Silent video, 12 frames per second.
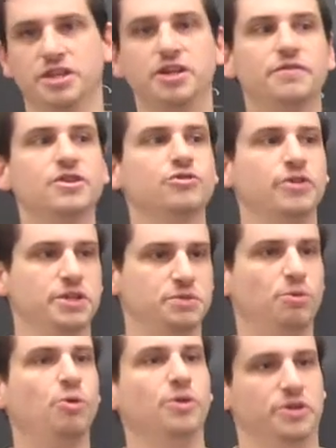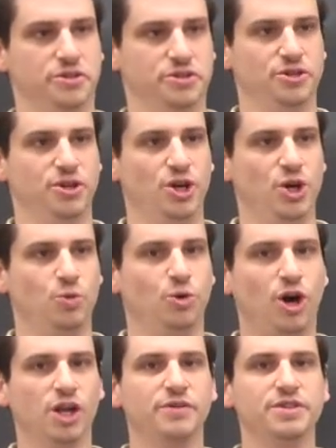Think of the transporters,
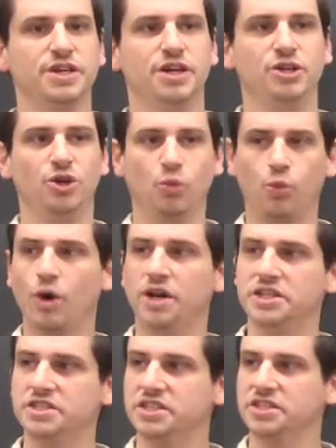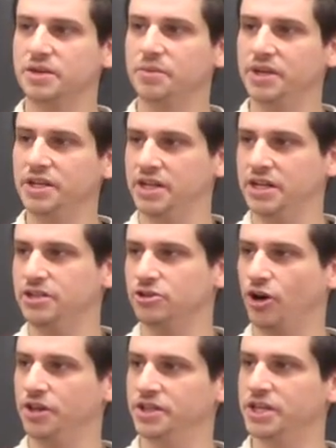where all of a sudden, you know, one instant somebody is
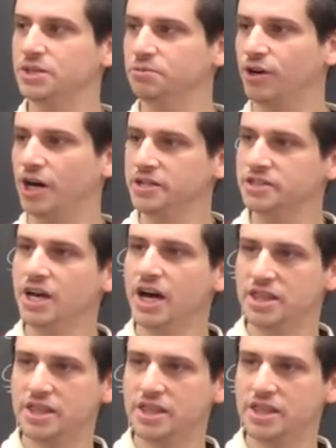on the Enterprise,